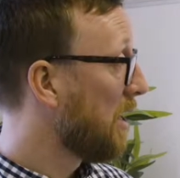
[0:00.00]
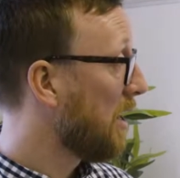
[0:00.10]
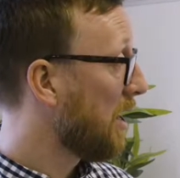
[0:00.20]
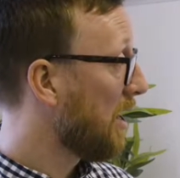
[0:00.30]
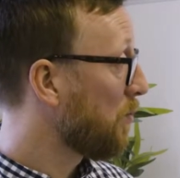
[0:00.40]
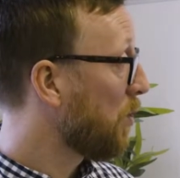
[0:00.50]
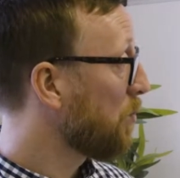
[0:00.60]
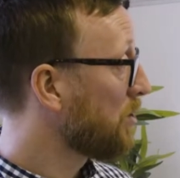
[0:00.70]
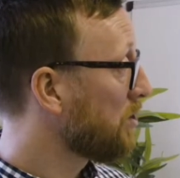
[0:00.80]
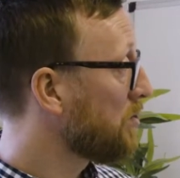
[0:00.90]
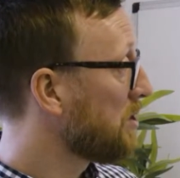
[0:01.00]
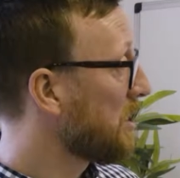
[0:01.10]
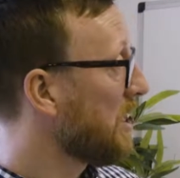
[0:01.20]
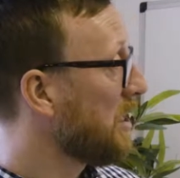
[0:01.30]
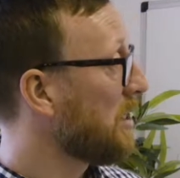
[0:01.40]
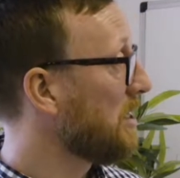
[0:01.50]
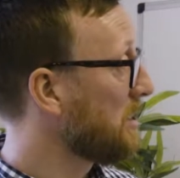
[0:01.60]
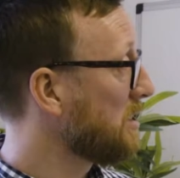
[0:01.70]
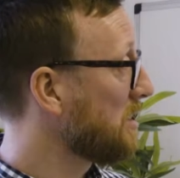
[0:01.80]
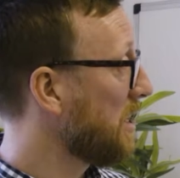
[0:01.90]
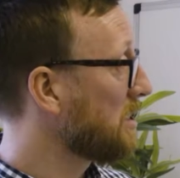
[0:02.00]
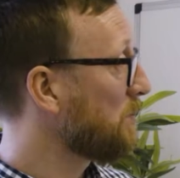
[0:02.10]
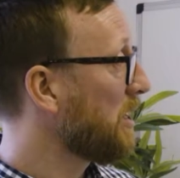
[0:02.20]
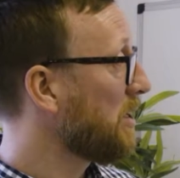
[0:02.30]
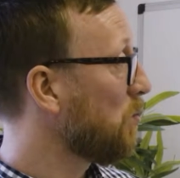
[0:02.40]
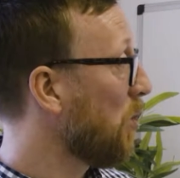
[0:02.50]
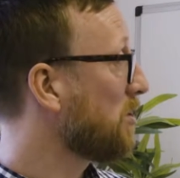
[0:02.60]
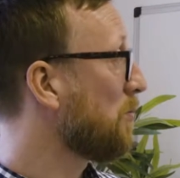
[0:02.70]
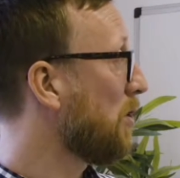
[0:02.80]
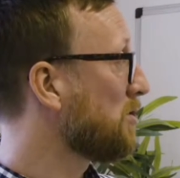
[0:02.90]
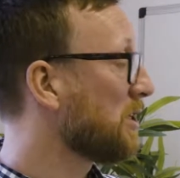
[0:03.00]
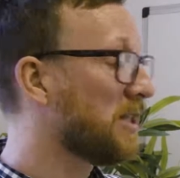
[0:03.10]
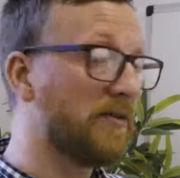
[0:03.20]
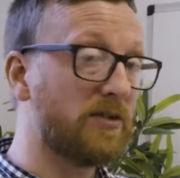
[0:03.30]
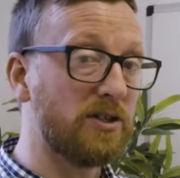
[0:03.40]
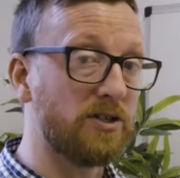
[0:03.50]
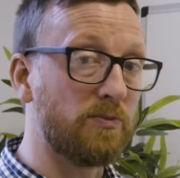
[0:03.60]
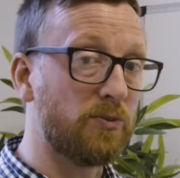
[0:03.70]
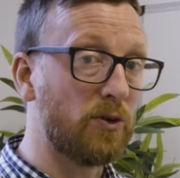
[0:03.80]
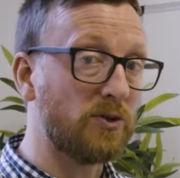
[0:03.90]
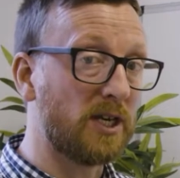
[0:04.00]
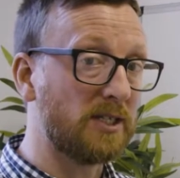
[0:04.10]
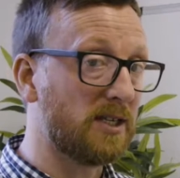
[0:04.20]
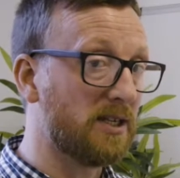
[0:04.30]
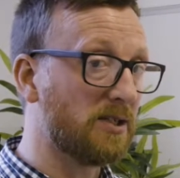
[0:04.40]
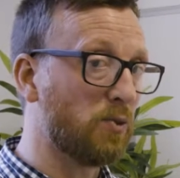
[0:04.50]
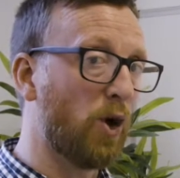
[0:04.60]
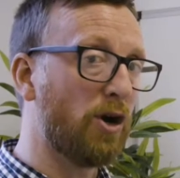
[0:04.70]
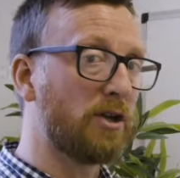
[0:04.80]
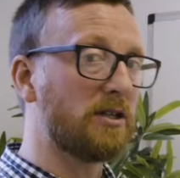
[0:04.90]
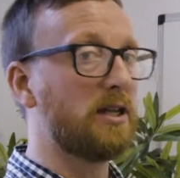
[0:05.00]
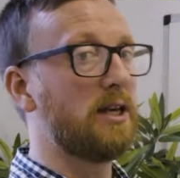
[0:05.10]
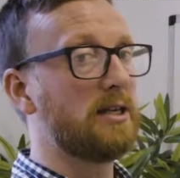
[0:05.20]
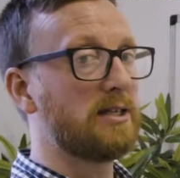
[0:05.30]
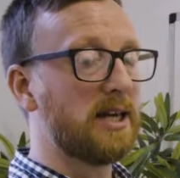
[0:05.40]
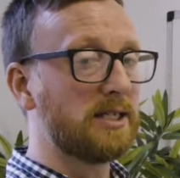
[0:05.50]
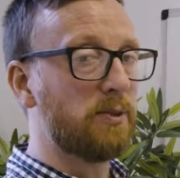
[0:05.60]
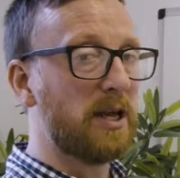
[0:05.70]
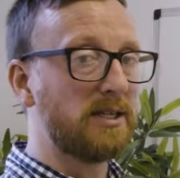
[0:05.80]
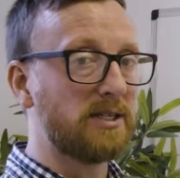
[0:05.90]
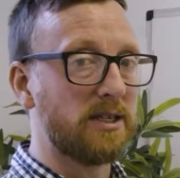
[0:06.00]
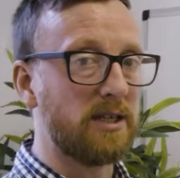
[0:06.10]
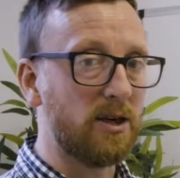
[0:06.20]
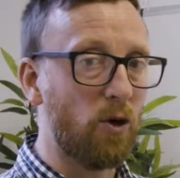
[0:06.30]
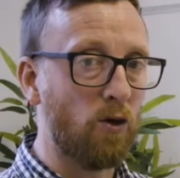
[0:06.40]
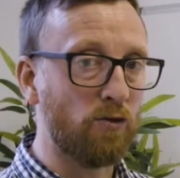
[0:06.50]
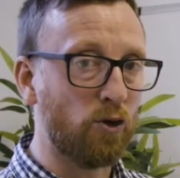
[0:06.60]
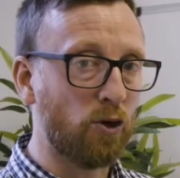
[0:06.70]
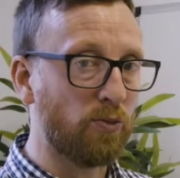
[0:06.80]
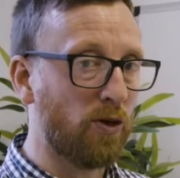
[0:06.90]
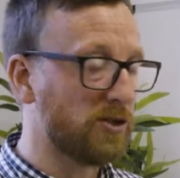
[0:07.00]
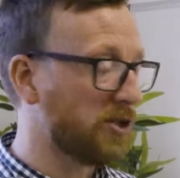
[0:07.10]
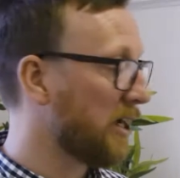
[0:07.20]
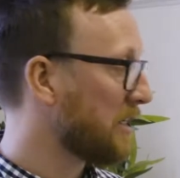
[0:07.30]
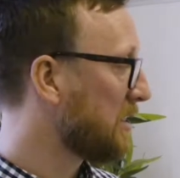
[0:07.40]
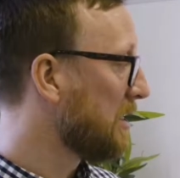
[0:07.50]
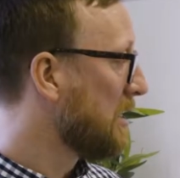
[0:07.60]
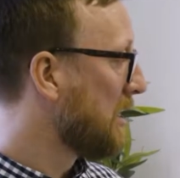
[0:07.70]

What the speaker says: And what we'll do today is explain what the project definition process is, where it takes place in the overall project.